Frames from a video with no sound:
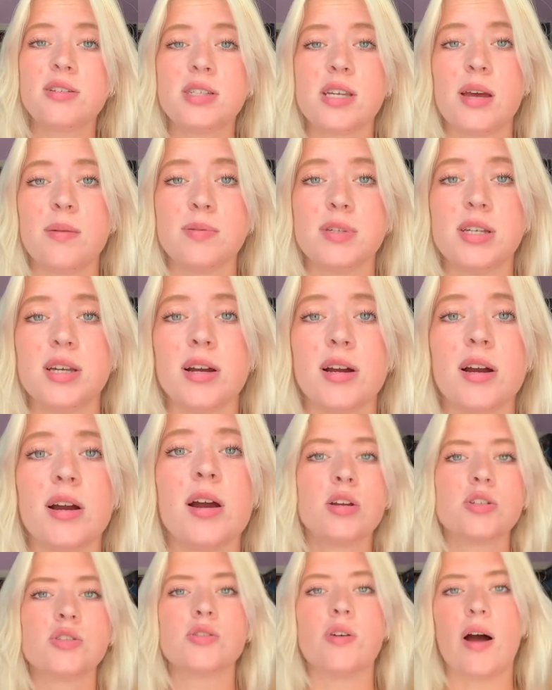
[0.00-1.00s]
tips here,
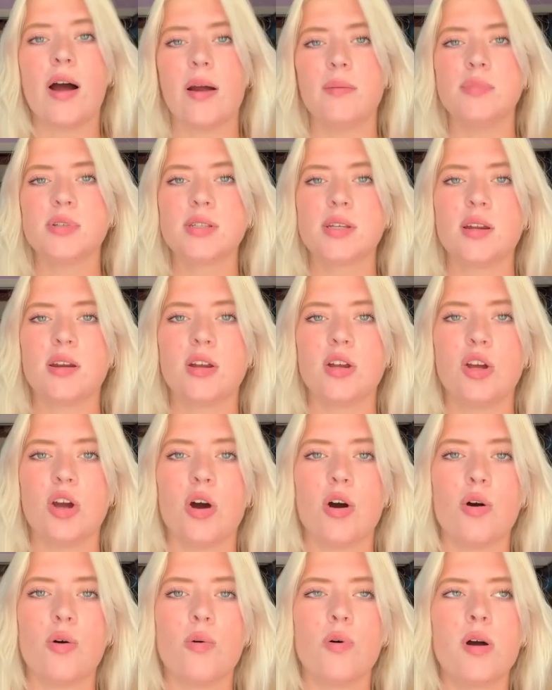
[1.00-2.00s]
so I'm just gonna
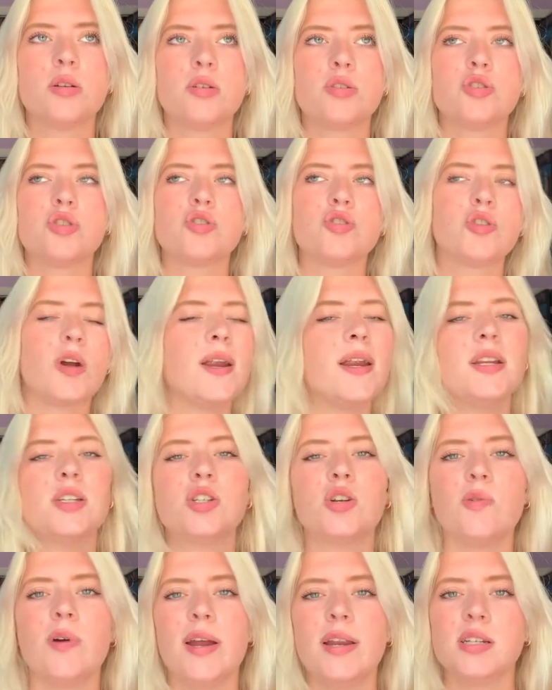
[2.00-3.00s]
go straight
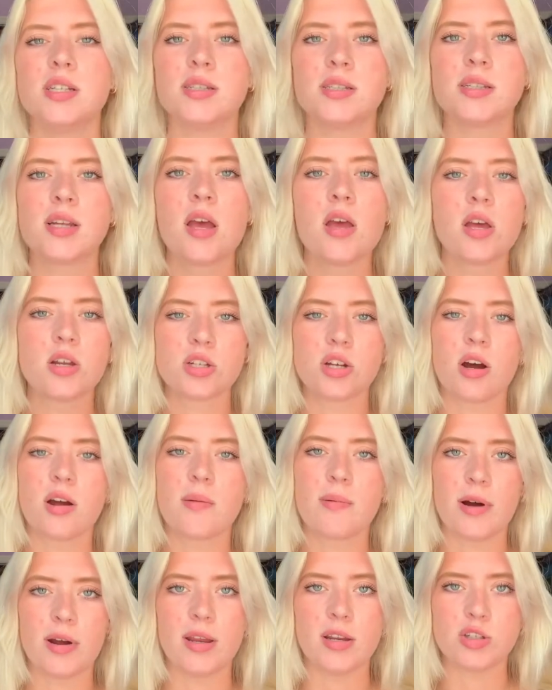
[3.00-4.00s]
into it and just talk
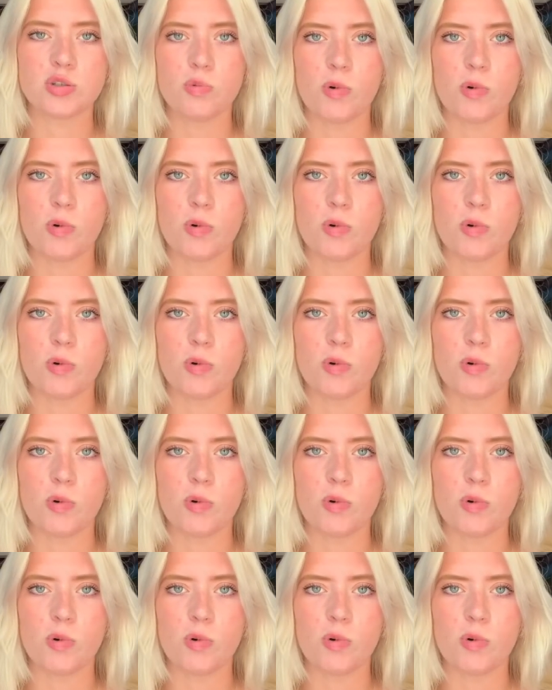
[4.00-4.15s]
about each